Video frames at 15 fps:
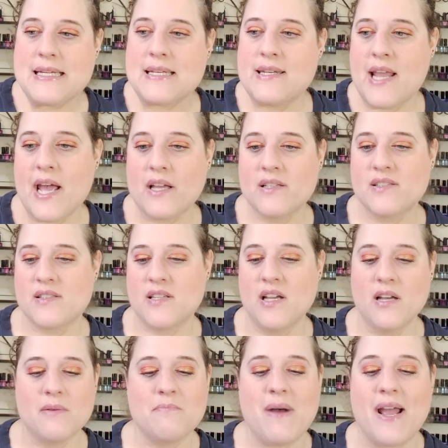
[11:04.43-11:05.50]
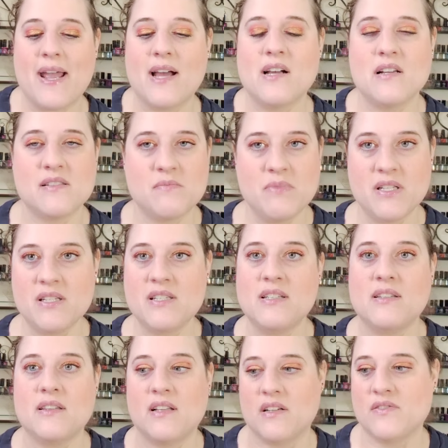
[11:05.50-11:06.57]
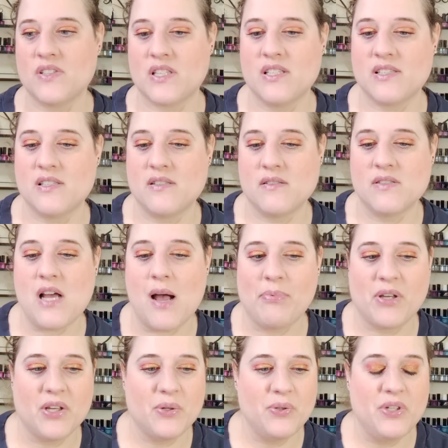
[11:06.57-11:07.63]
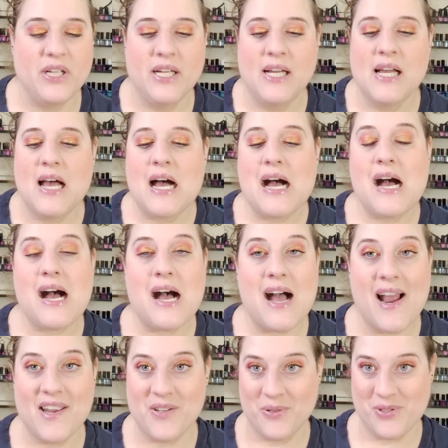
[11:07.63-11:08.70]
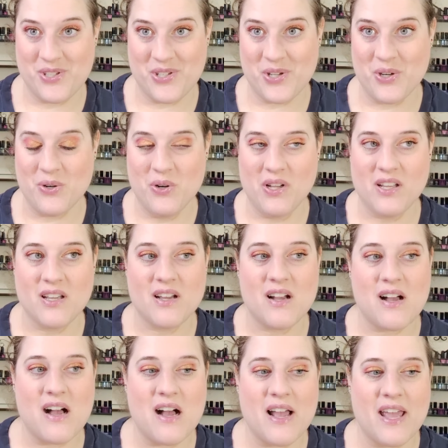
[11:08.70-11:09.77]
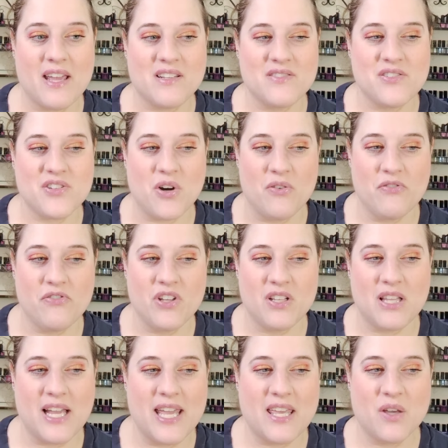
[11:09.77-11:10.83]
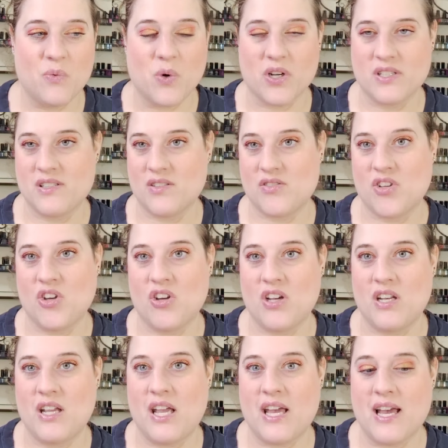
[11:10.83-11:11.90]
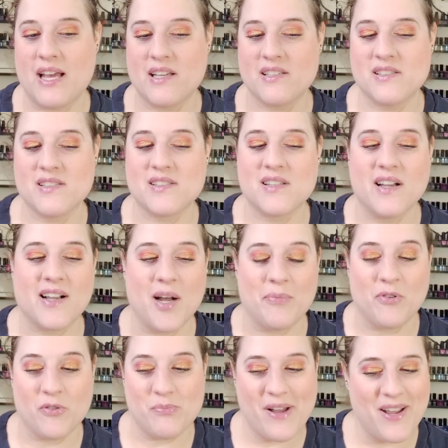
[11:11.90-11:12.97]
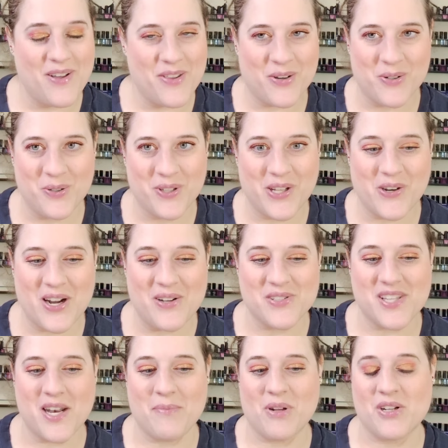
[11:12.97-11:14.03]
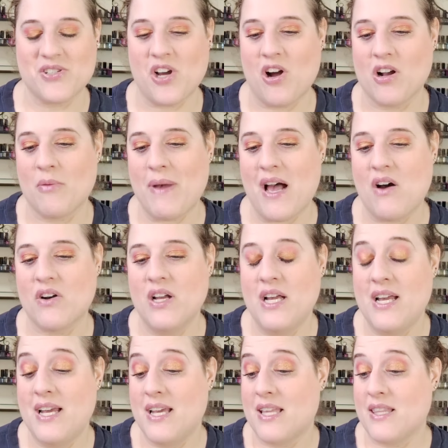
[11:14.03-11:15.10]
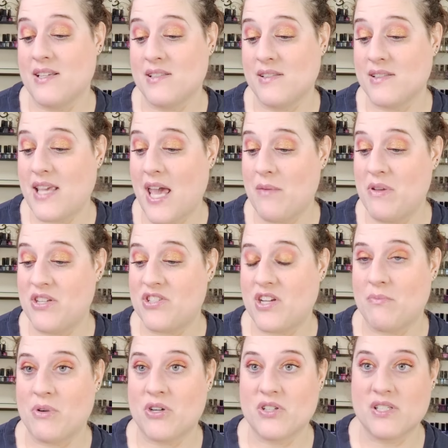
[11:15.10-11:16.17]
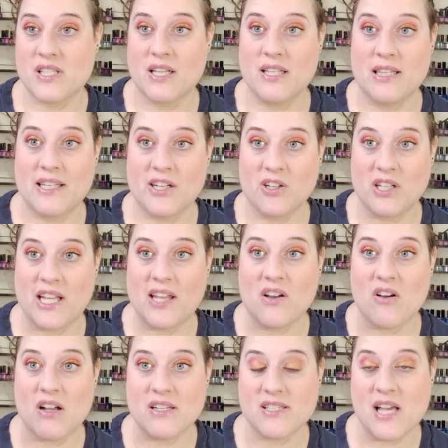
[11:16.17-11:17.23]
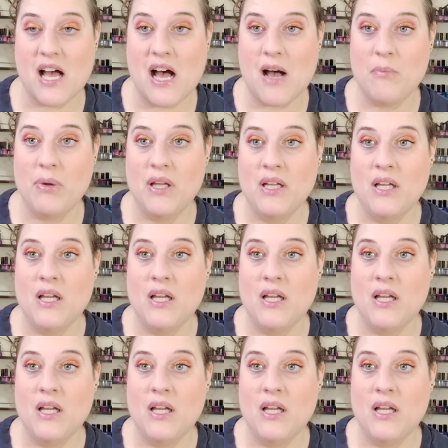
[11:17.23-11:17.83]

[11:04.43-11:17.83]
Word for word: Next, my husband loves this top coat. I used to. I don't feel like it works as good as a couple of my other holy grails that I'm going to talk about. This is KB Shimmers Clearly on Top.